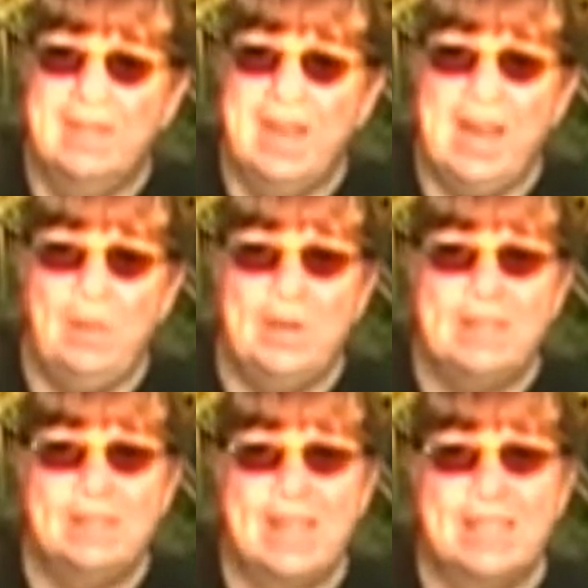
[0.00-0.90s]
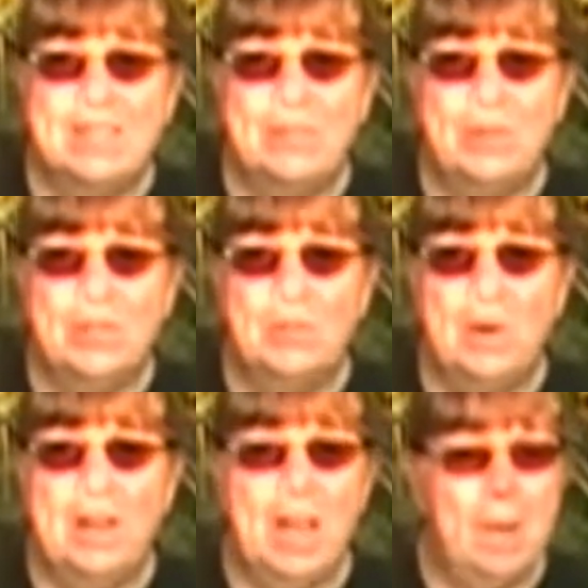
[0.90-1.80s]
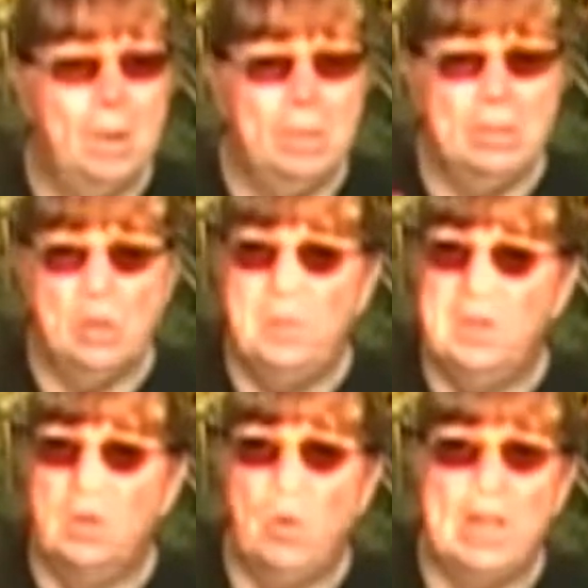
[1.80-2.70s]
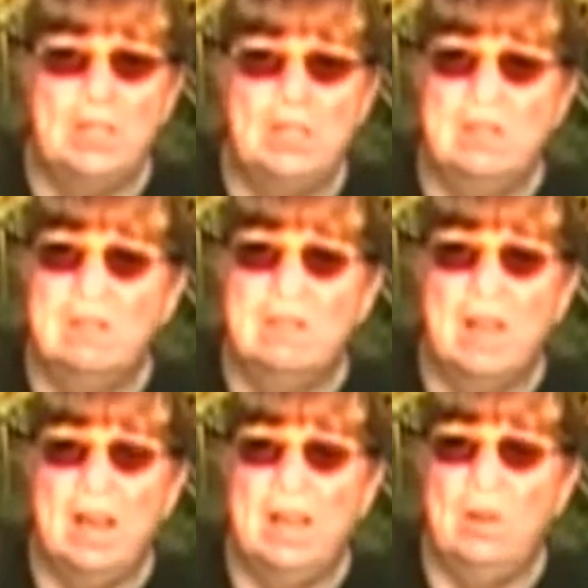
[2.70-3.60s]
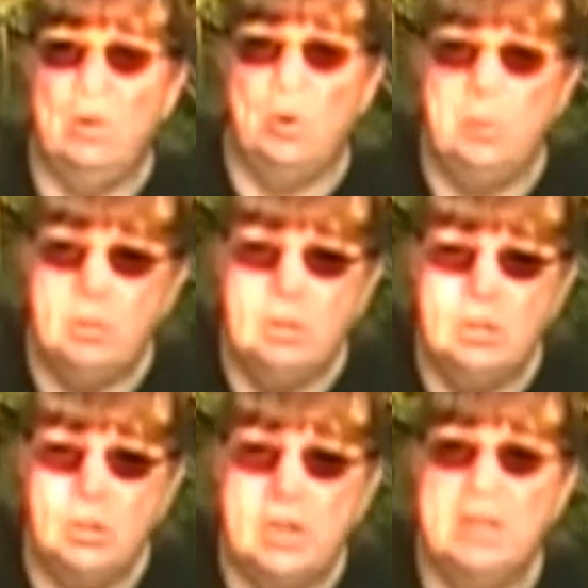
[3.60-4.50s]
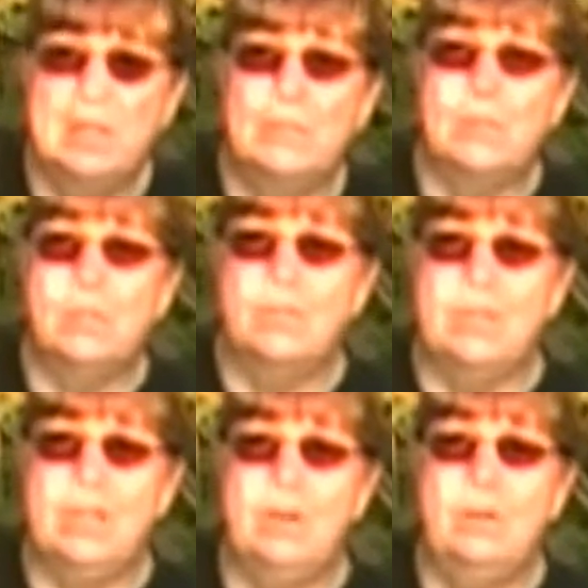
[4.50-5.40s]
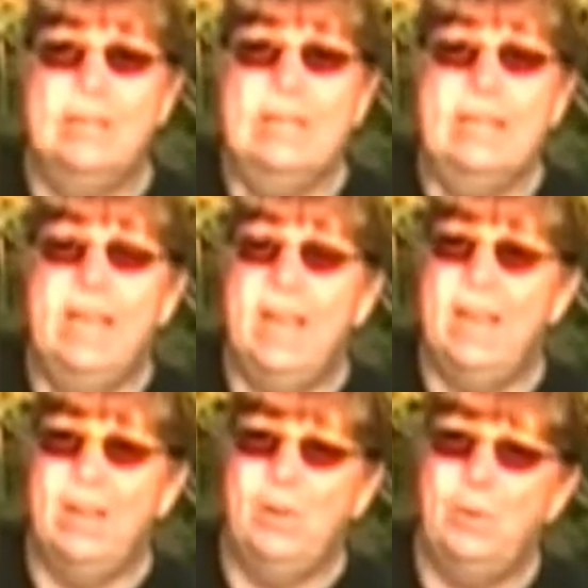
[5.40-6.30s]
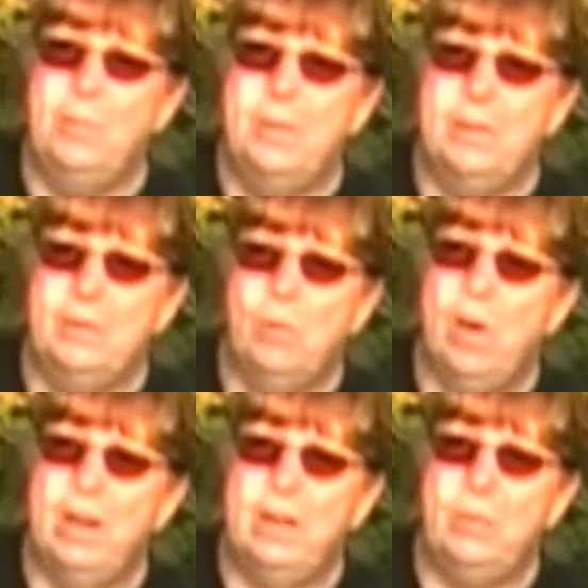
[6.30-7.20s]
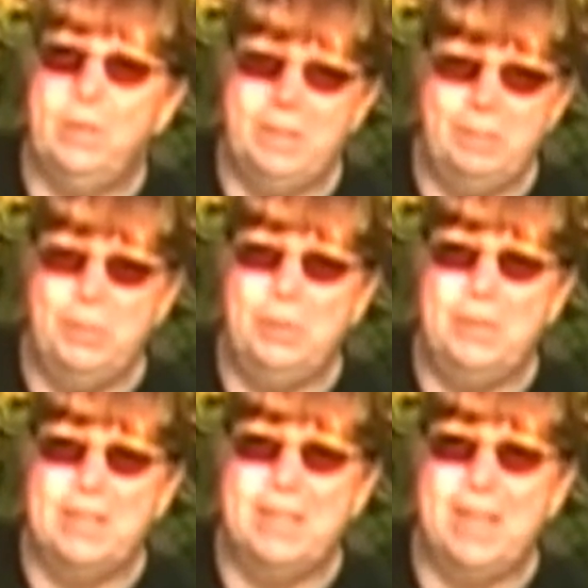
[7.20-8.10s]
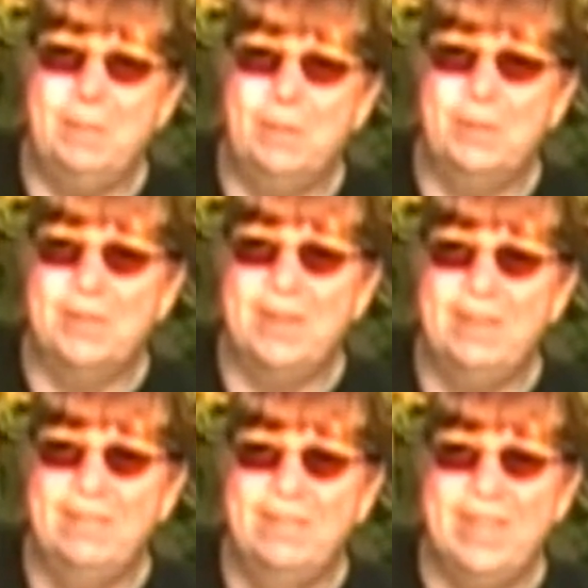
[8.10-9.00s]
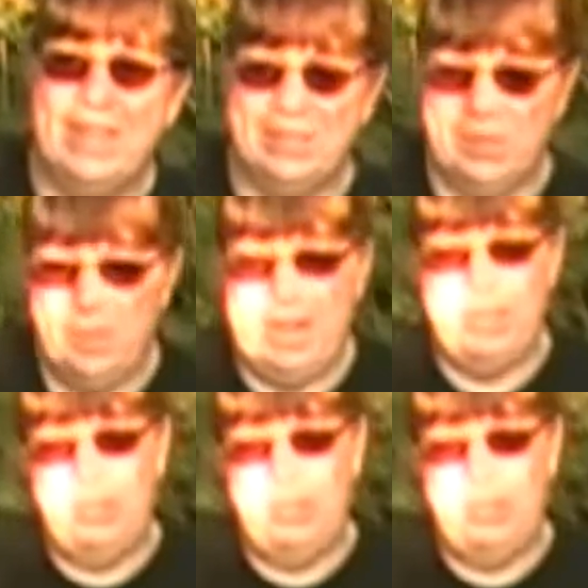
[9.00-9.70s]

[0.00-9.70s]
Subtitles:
Anyways, that's the first one. I'm always open to questions. I hope you enjoyed this first video, and I hope the quality will improve as time goes on. Thanks so much.